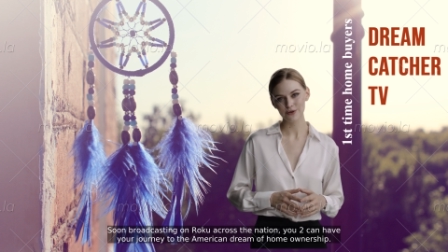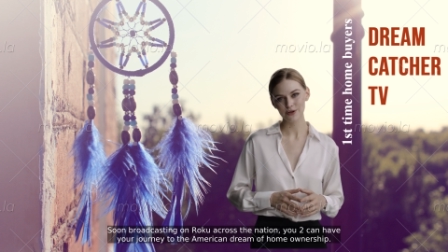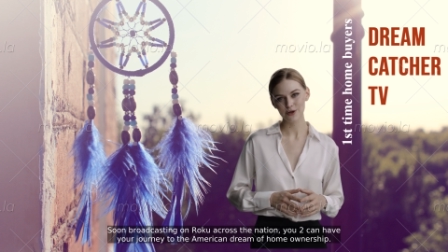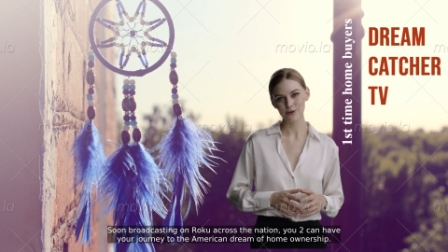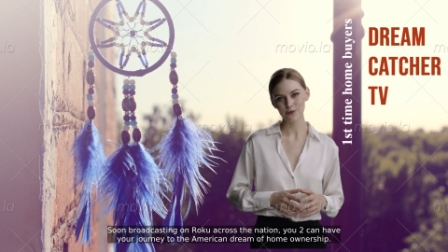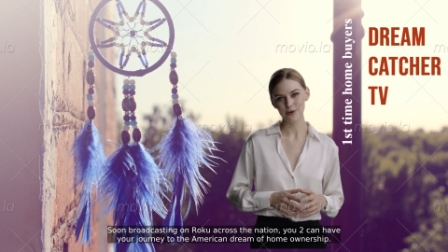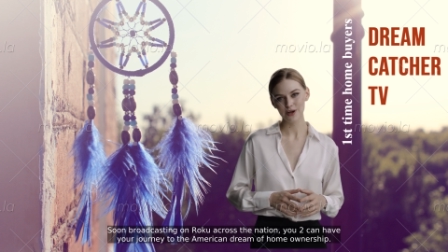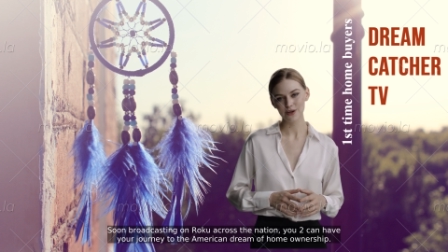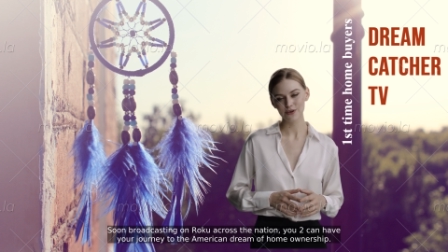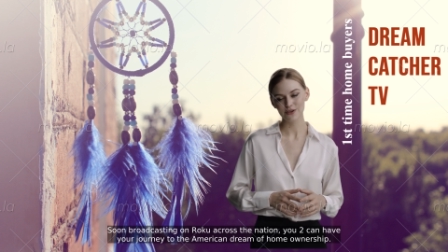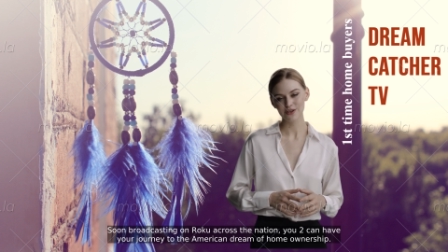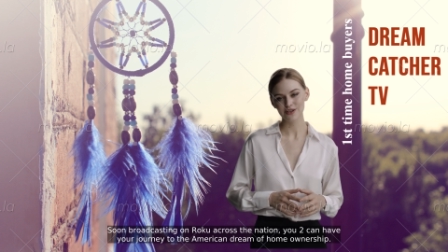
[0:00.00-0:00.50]
of
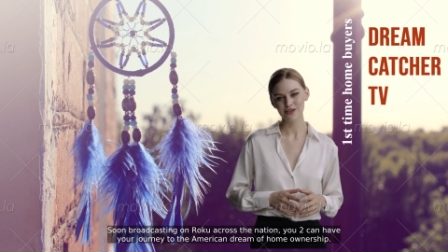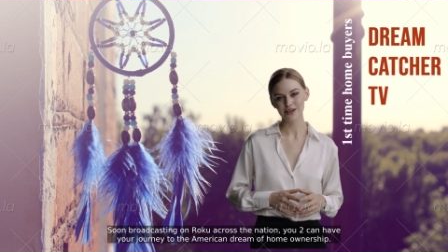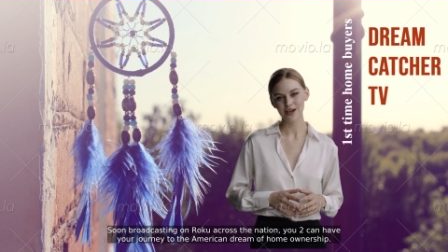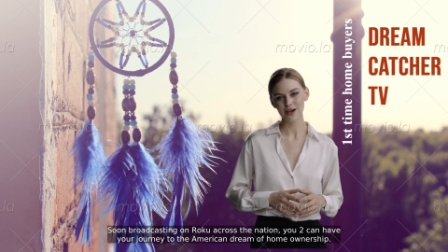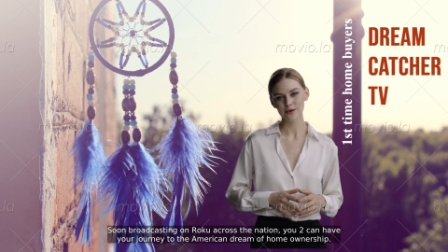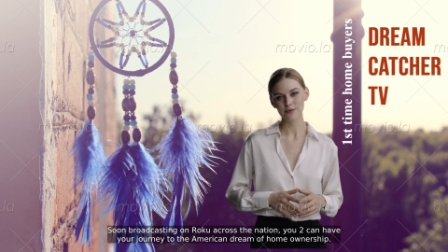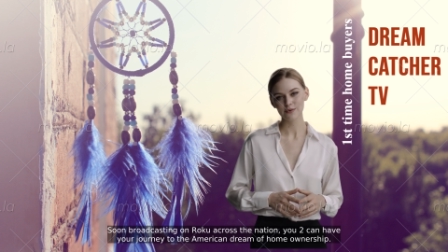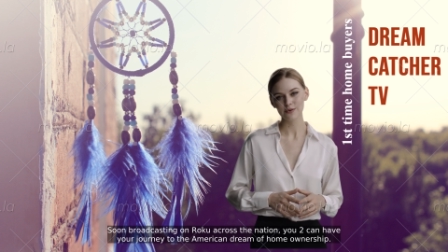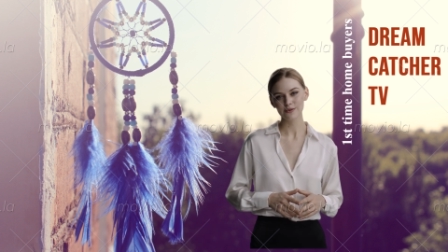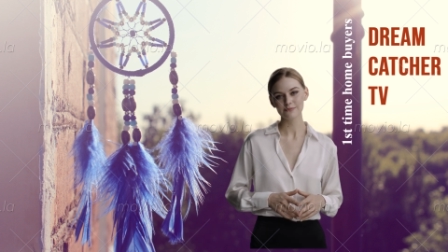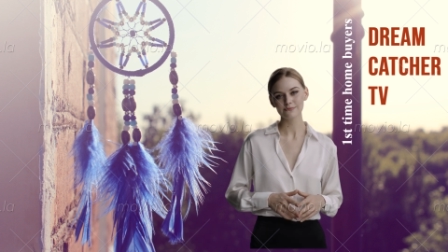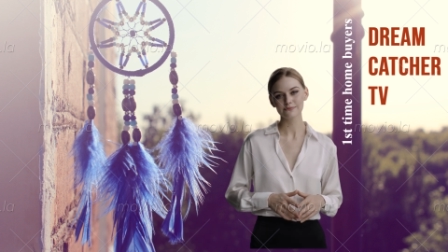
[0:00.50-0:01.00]
home
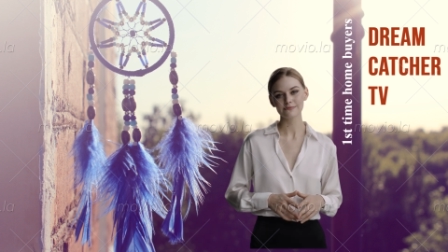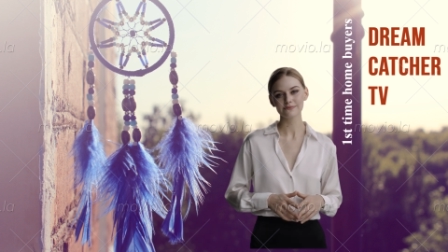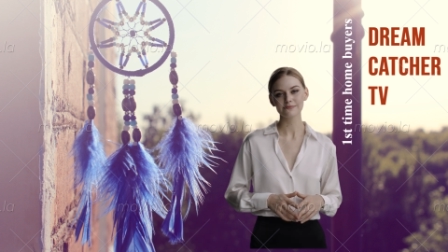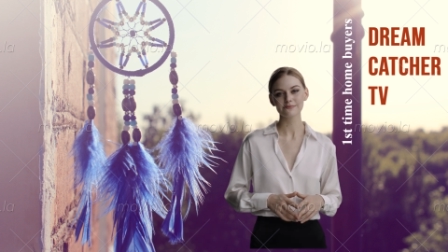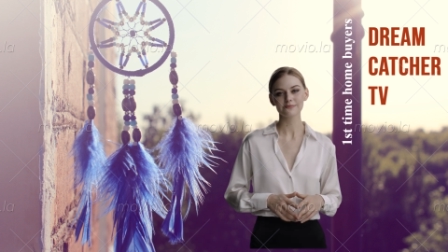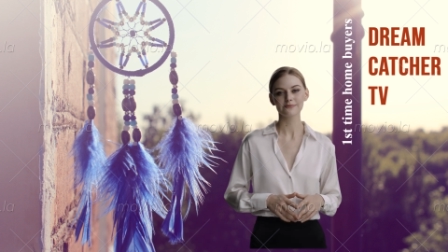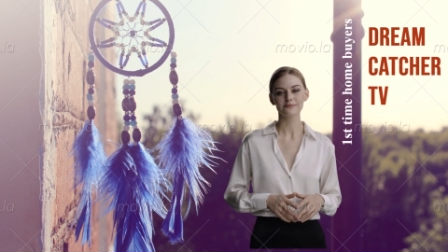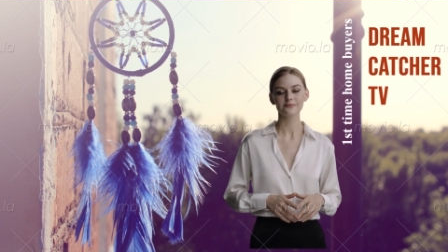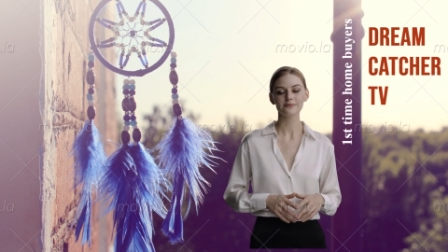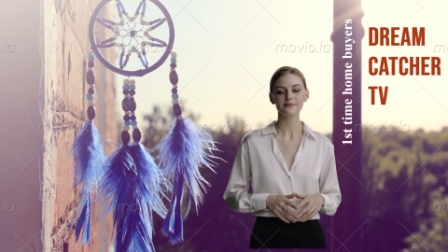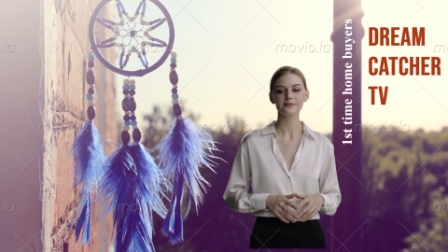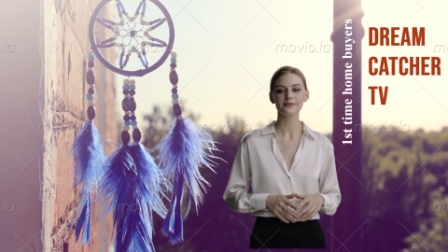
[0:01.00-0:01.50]
ownership.
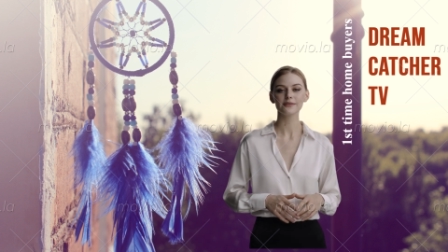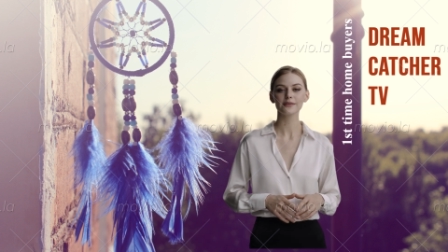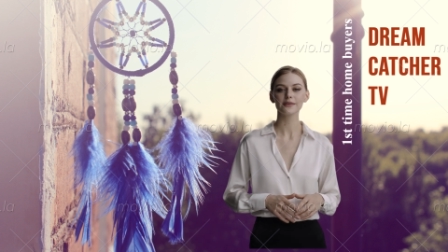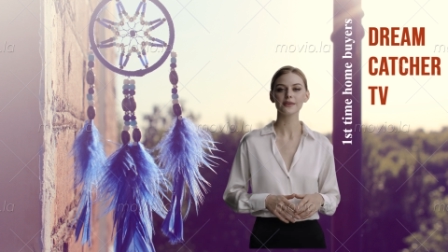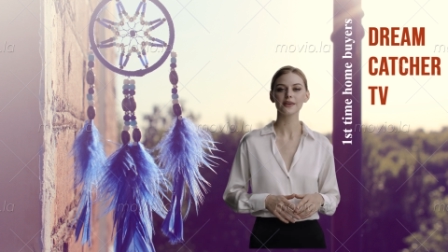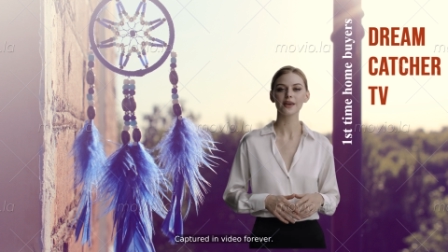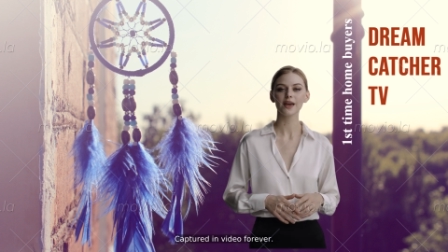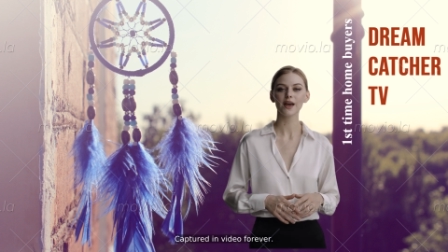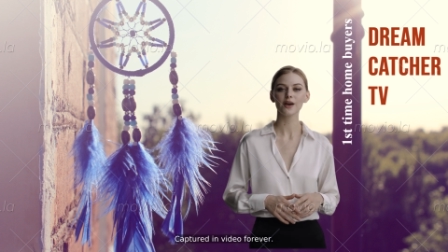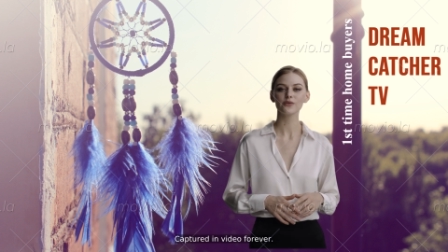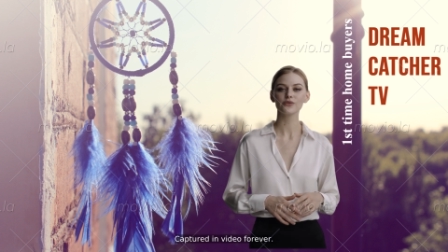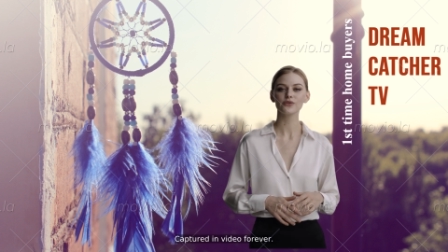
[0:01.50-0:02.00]

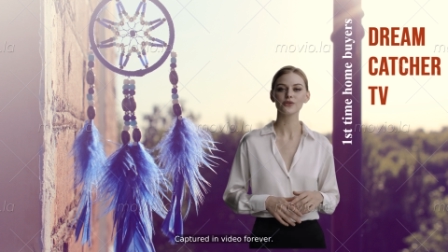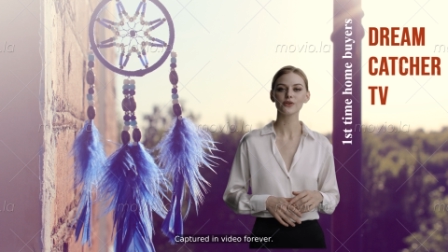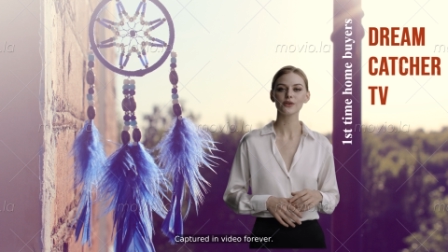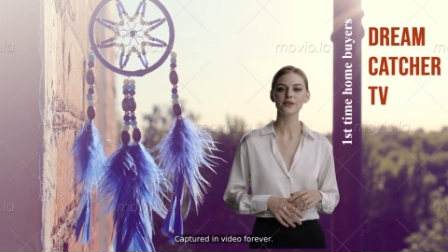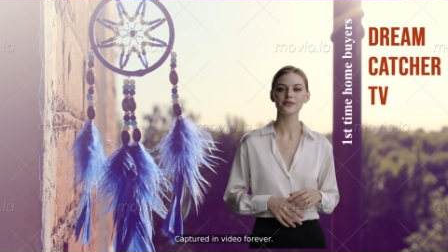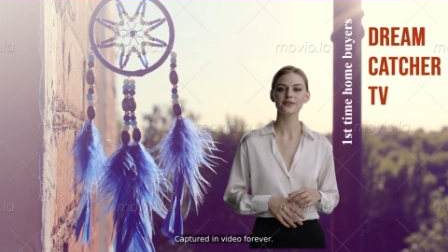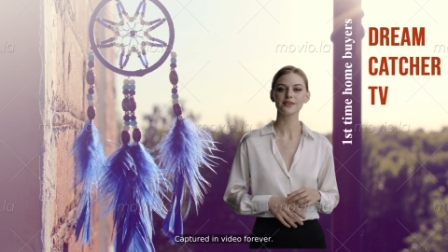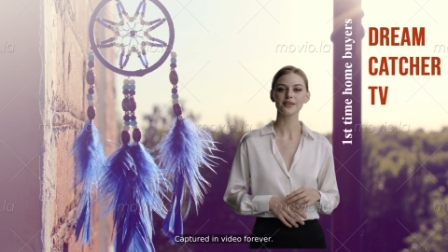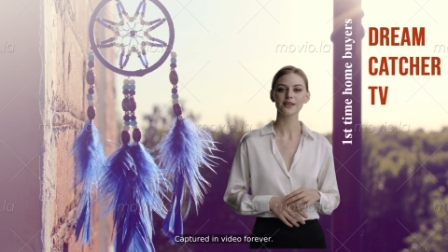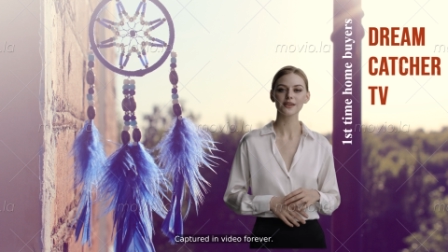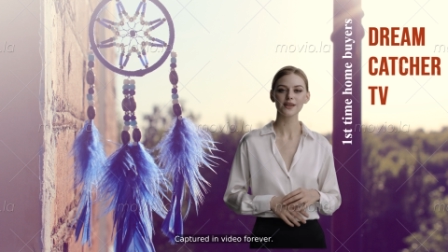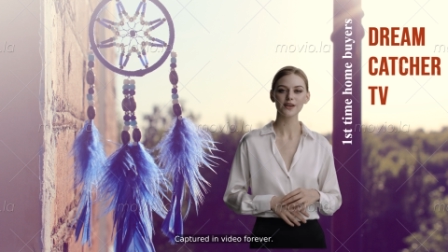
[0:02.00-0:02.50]
Captured
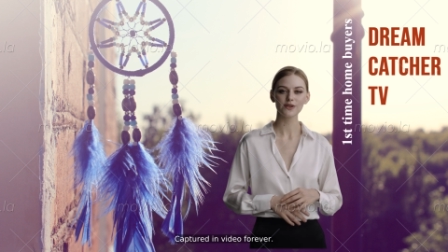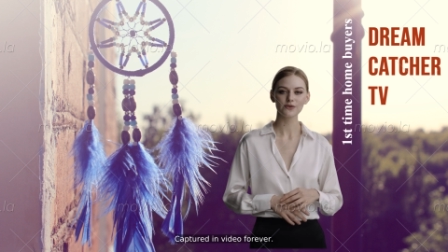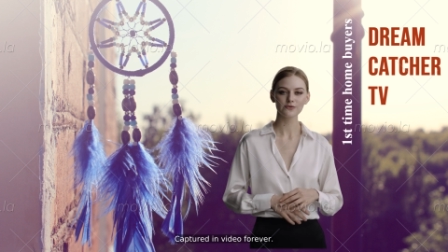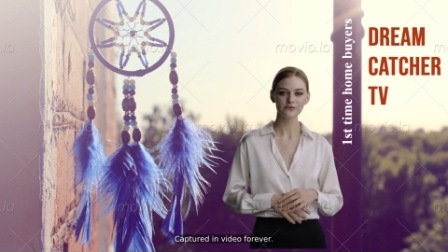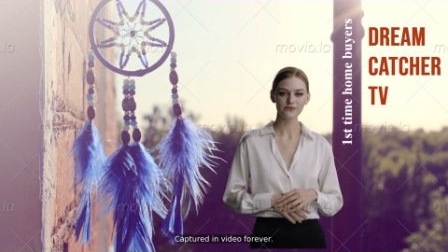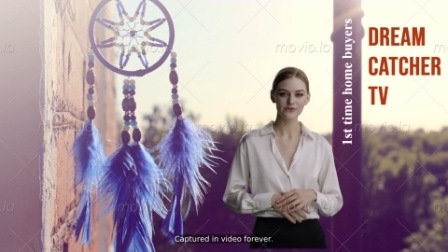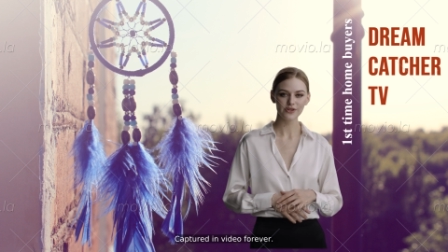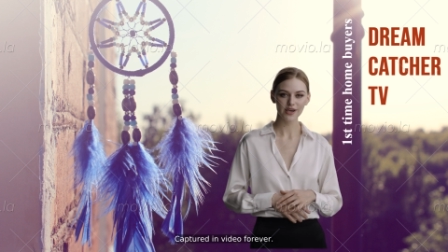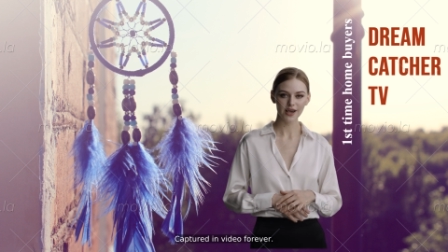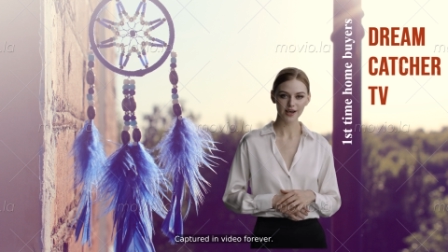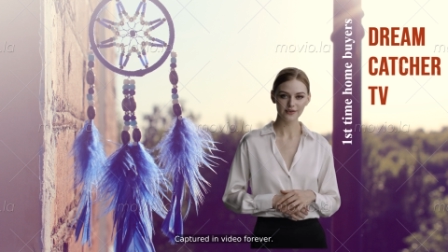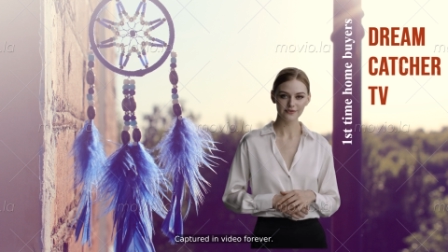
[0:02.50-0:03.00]
in video
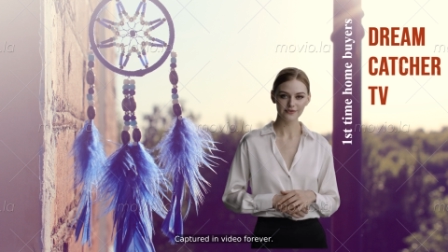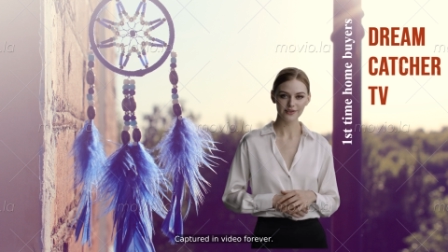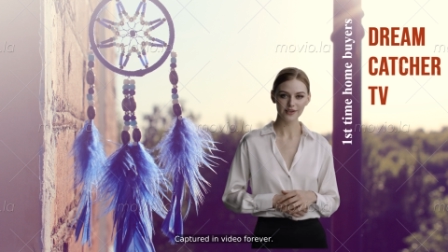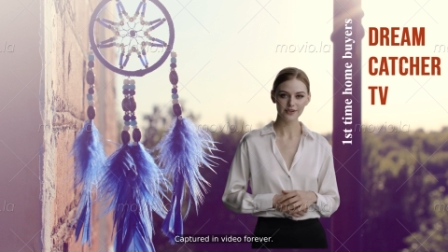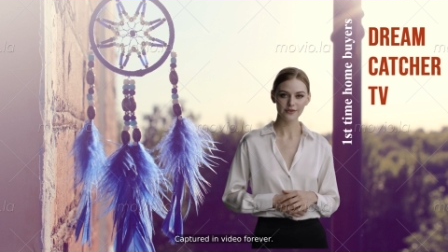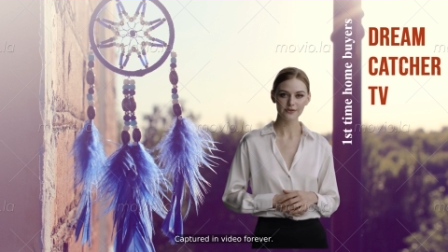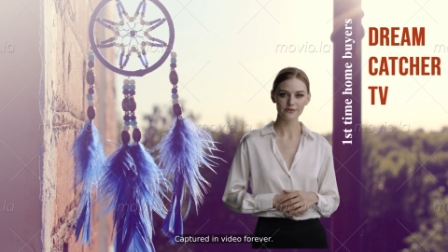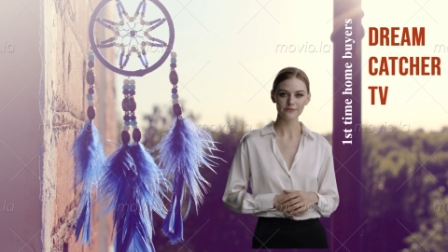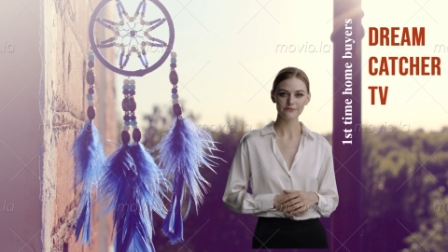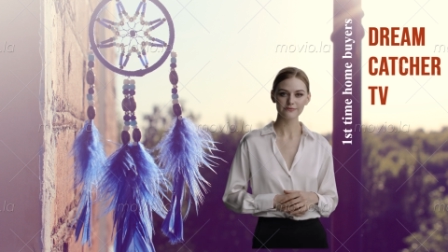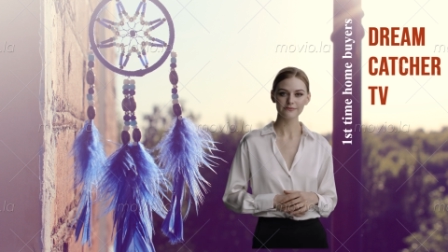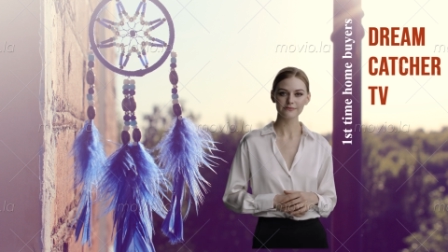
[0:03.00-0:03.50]

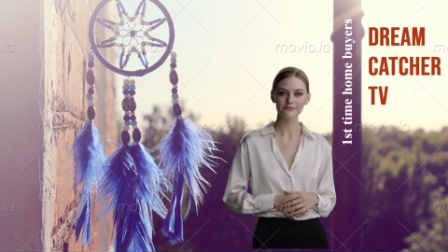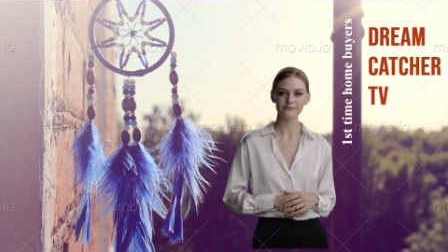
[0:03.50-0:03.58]
forever.